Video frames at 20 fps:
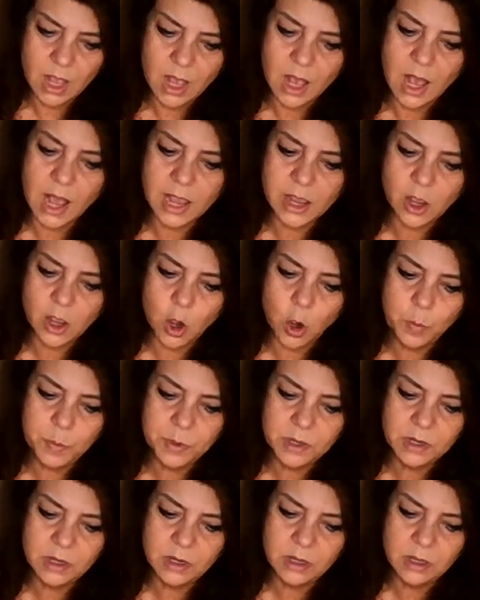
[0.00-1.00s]
I
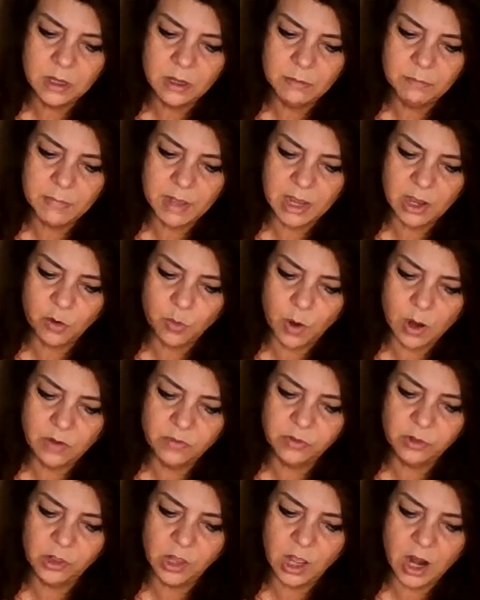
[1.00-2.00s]
open my
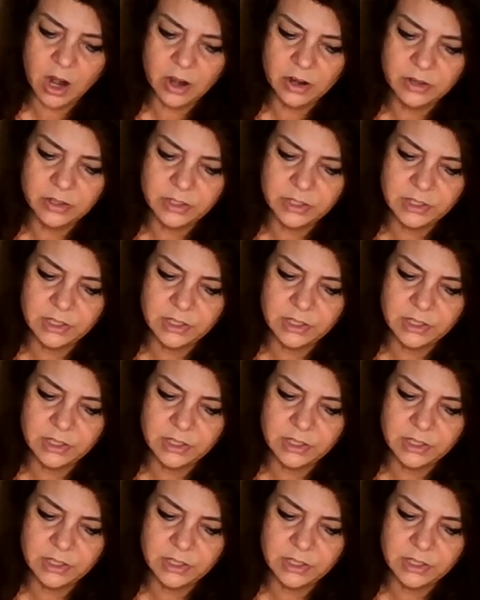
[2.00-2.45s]
grateful heart